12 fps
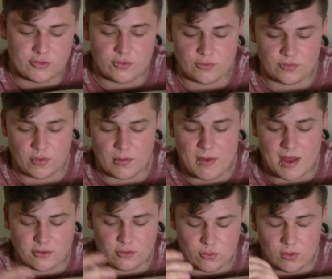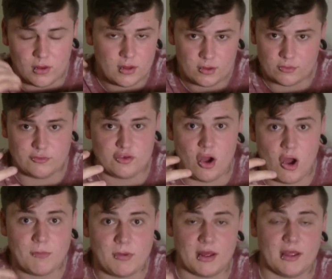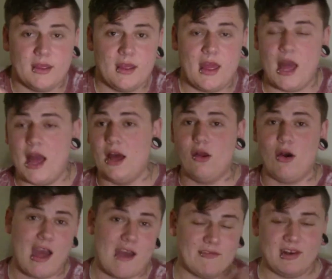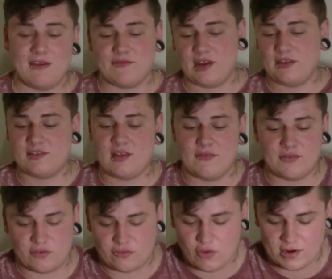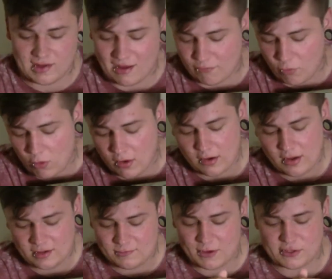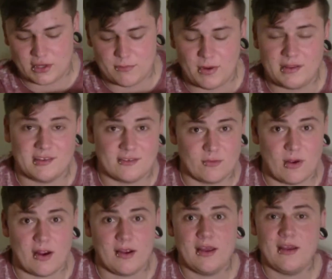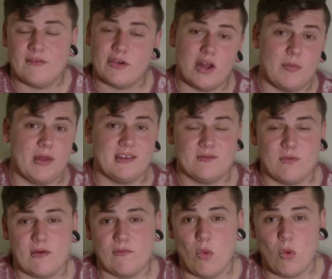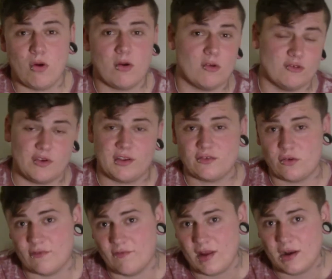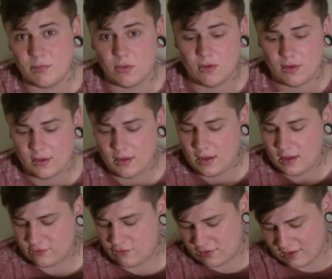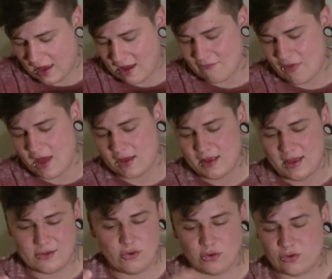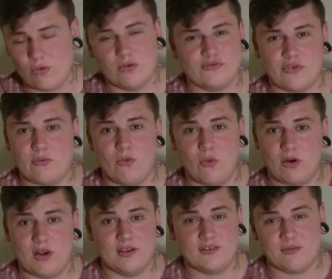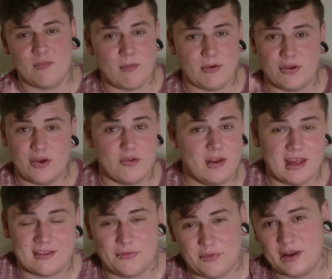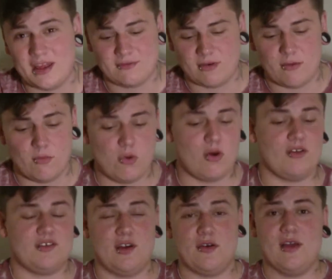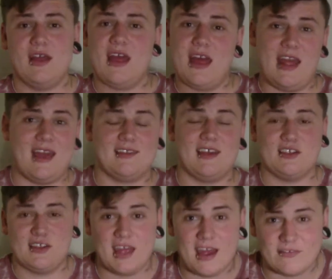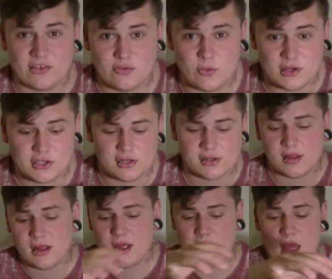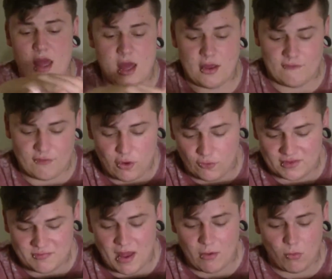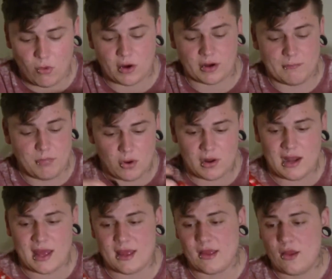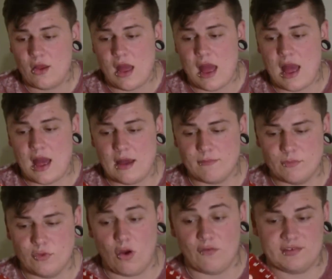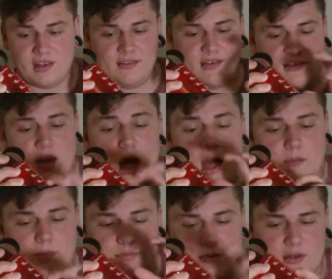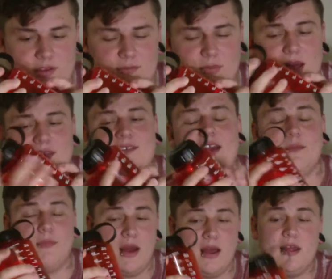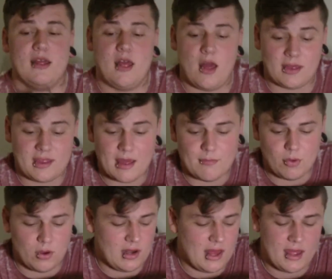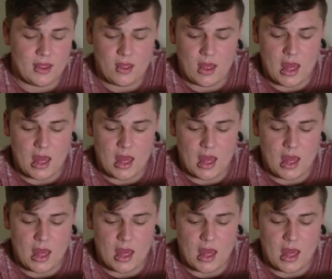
And I do a manual job, like a lot of heavy lifting and stuff. So it's great to have water, especially in places where, if I go to places where water or drinks aren't available, it's great to have that. And you should always drink water, guys. Remember, you can only last 3 days without water. So in an SHTF situation, if I've got this amount of water, I can boil it. Not obviously in this cup because it's plastic, but I can boil it.